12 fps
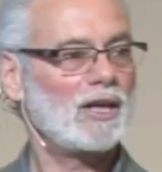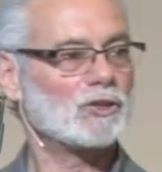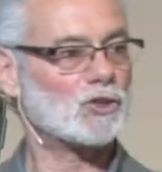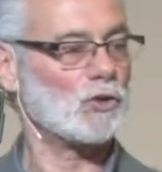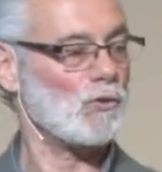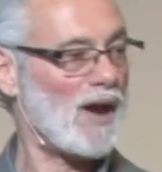And
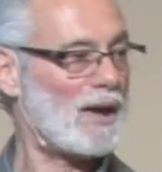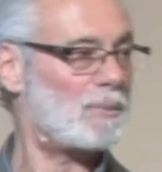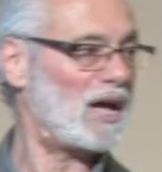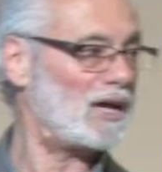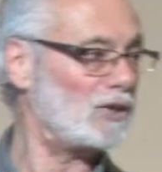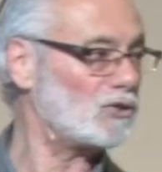so the
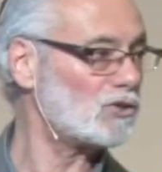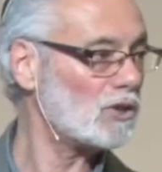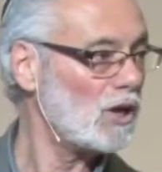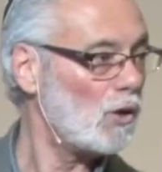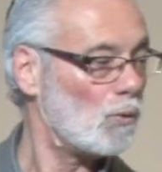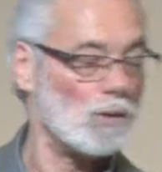rabbis
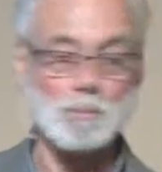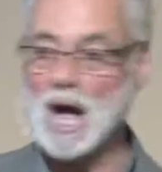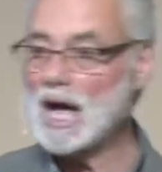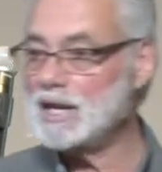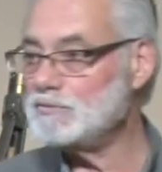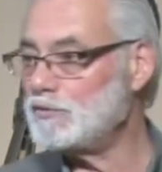were
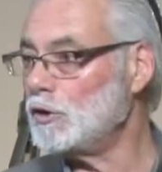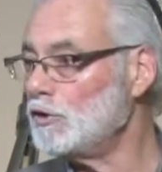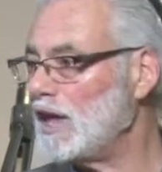mindful